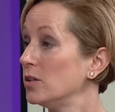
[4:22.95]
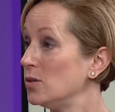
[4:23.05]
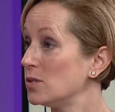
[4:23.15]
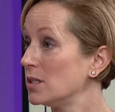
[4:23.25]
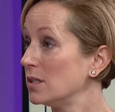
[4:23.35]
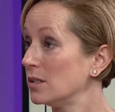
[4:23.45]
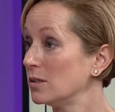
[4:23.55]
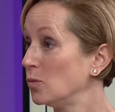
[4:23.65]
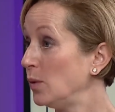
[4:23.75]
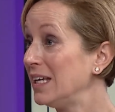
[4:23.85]

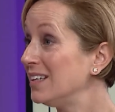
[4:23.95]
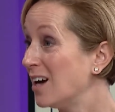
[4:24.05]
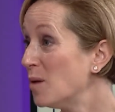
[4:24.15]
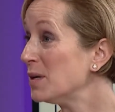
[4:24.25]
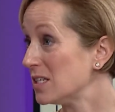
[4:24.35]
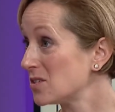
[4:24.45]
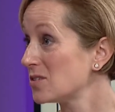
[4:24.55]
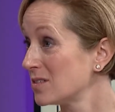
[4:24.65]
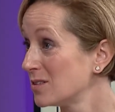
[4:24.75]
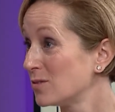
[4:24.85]
using weed
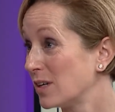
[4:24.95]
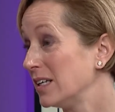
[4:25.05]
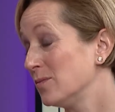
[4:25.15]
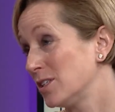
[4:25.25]
gummies, right?